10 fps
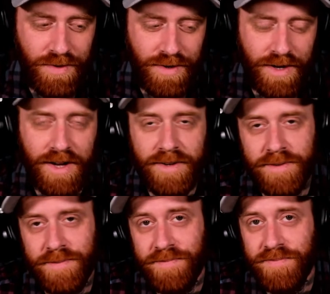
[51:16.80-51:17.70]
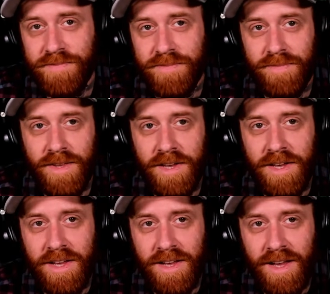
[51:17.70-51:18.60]

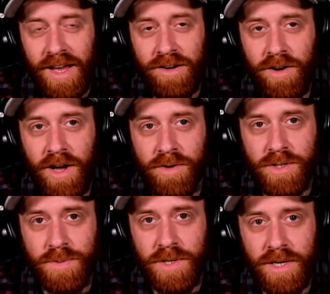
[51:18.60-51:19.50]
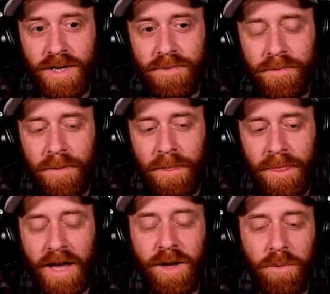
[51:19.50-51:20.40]
I don't know how to explain it.
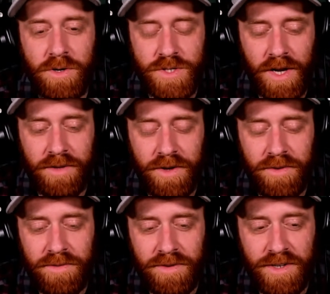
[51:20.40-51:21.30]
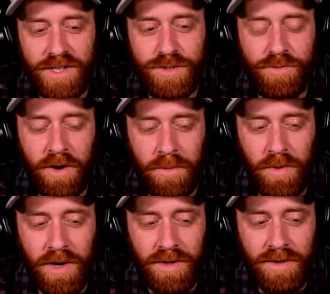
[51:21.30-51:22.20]
I get what you're saying though, and it's a fair
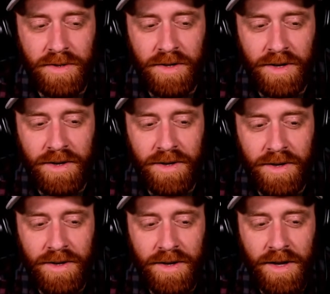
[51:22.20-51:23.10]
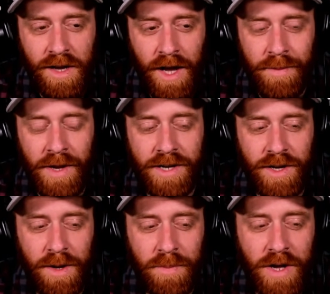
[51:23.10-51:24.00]
point. I'm
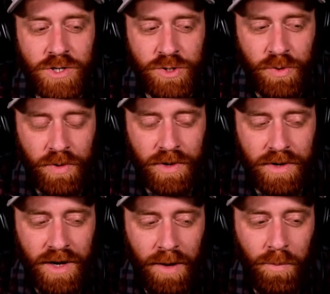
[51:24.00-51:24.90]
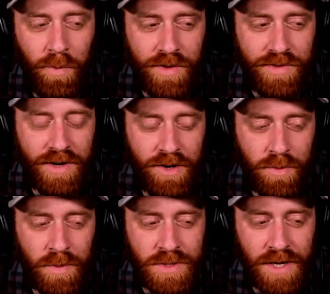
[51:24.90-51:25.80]
not sure I'm with it
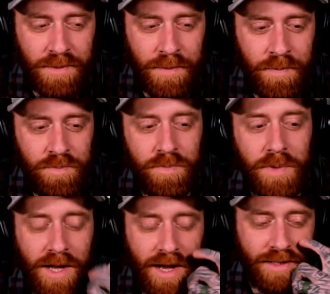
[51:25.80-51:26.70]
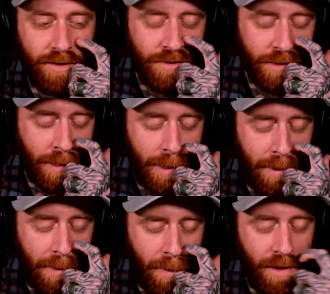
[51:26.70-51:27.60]
100%, but I definitely get
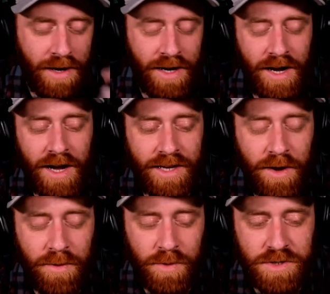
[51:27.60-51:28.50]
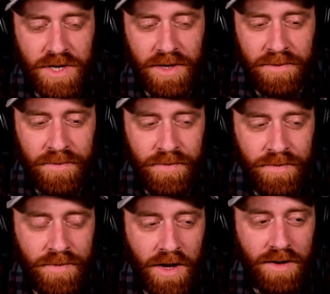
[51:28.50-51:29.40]
what you're saying.
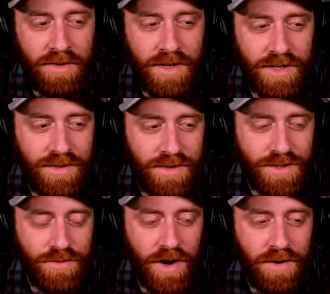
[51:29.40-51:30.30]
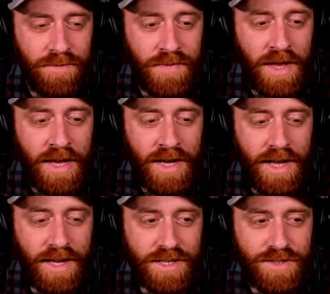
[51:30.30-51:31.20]
Yeah, it's fair.
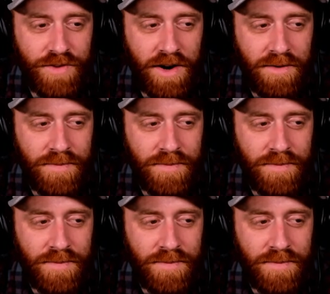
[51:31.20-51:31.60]
It is fair.